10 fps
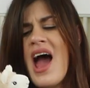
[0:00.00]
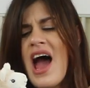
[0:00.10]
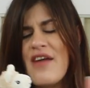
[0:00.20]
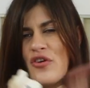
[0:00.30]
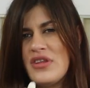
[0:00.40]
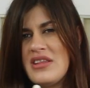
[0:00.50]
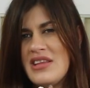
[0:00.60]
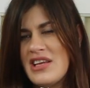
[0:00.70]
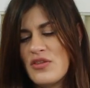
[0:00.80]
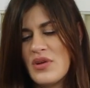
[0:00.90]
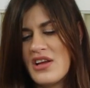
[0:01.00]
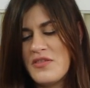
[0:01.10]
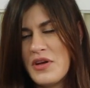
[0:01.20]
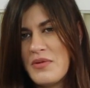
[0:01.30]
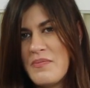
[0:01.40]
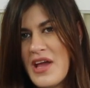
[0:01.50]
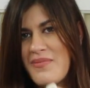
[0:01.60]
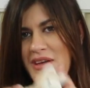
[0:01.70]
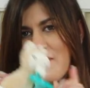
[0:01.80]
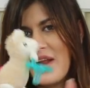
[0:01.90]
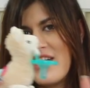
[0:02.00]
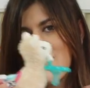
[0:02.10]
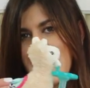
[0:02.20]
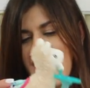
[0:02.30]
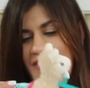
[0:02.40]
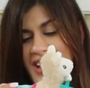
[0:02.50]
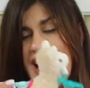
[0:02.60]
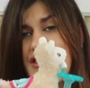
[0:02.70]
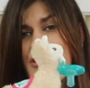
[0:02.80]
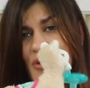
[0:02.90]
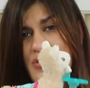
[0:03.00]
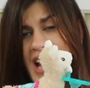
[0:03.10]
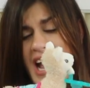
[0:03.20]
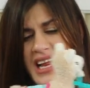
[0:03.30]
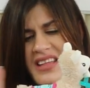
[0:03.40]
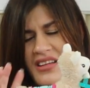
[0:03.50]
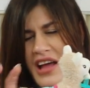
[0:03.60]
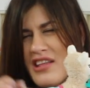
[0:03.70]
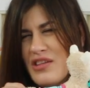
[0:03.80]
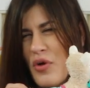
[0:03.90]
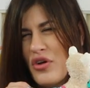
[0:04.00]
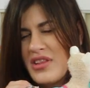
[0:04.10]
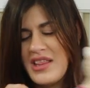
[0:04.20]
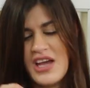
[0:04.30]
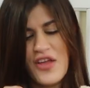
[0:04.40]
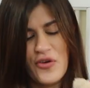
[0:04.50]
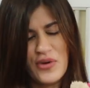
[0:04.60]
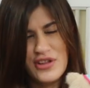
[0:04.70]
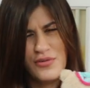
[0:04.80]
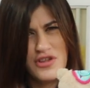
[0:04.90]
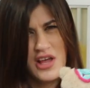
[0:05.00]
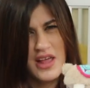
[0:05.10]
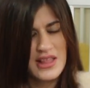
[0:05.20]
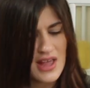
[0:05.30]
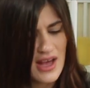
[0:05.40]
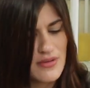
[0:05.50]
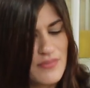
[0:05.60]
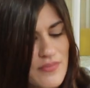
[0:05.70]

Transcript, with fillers: I've only seen this one on Spearmint Baby, but I just love it, and it's so tiny. It's a lot smaller than the other ones, which I like that.